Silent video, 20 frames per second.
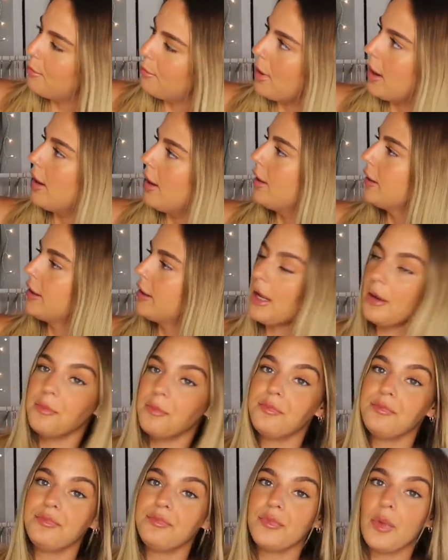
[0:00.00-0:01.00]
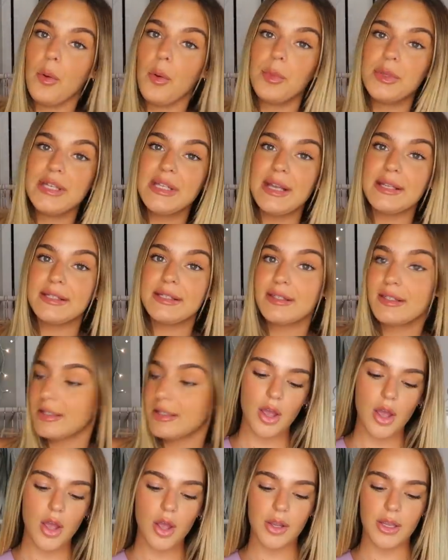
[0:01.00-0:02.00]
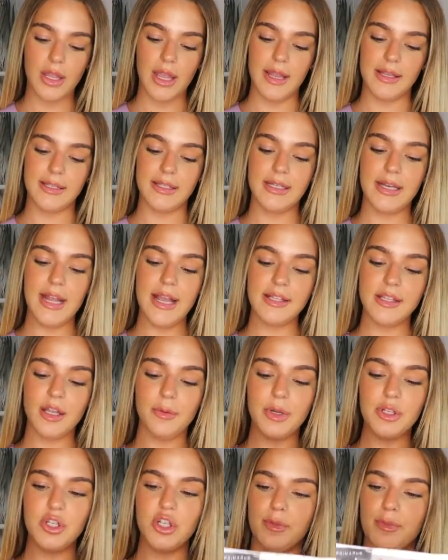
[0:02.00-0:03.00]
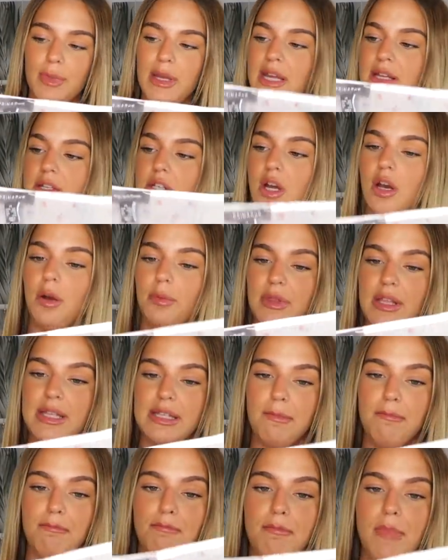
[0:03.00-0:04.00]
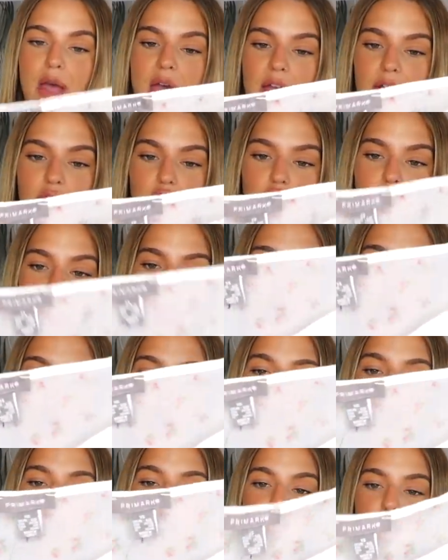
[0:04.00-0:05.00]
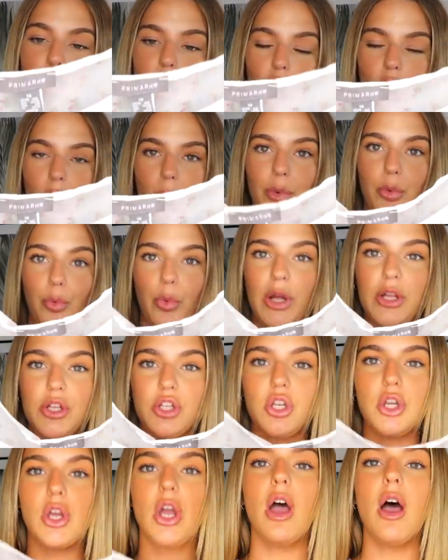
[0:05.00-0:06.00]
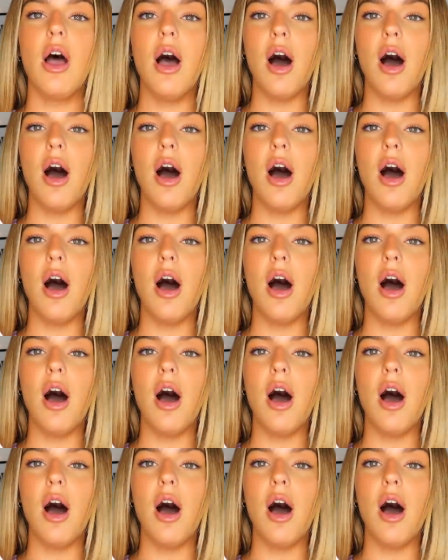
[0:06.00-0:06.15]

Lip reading: But yeah, I'm obsessed. Okay, so next up I just picked up this mesh top, which